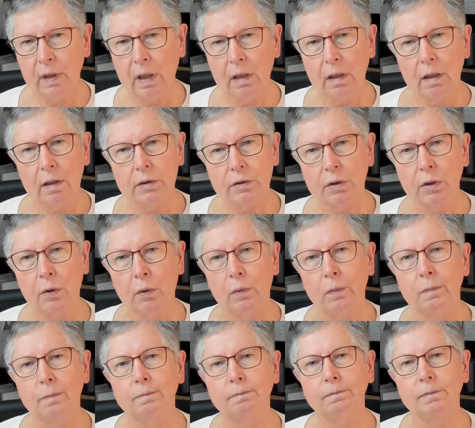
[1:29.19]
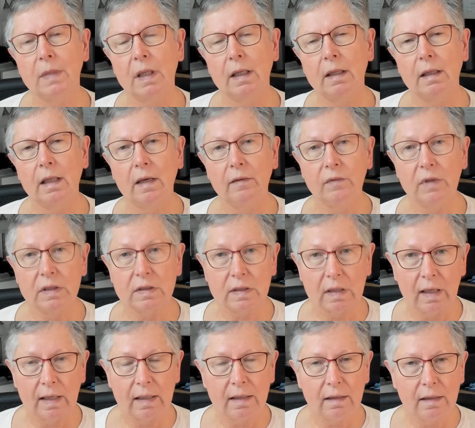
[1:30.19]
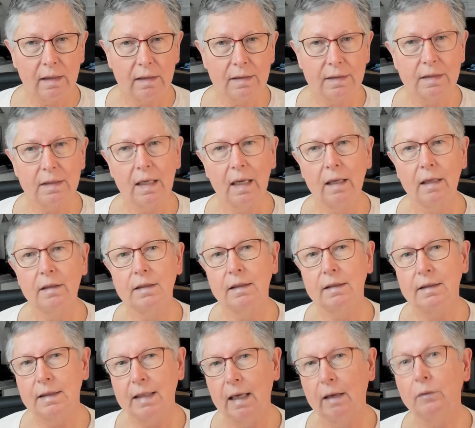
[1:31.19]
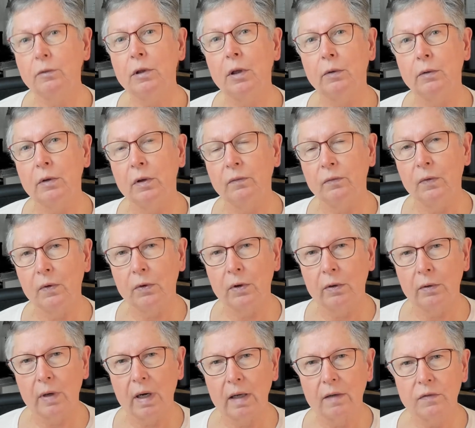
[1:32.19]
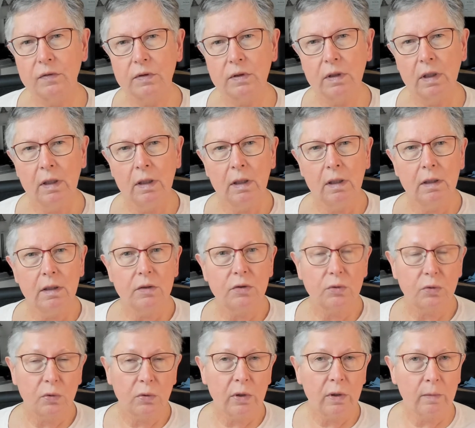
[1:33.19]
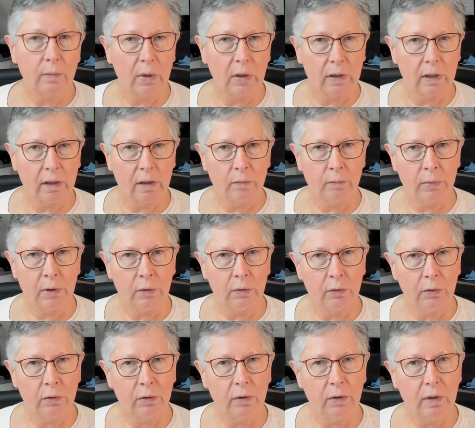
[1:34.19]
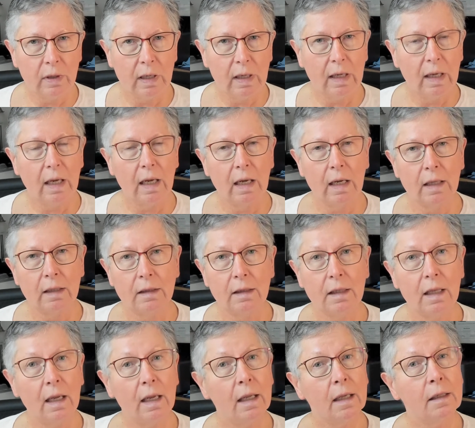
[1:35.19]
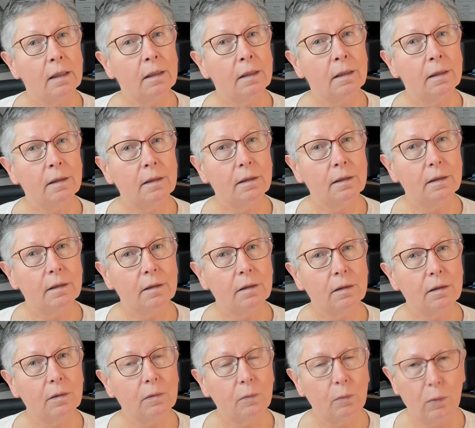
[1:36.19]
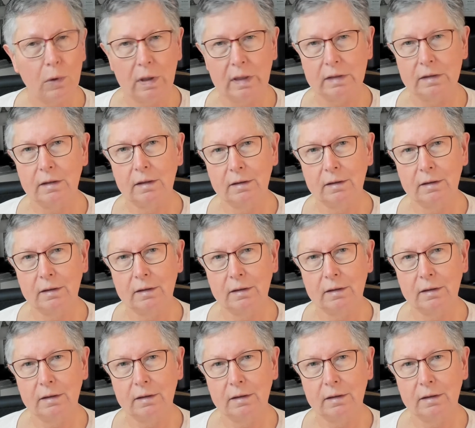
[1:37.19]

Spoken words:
So, they've decided instead to download the photographs, store them on a computer, and then what?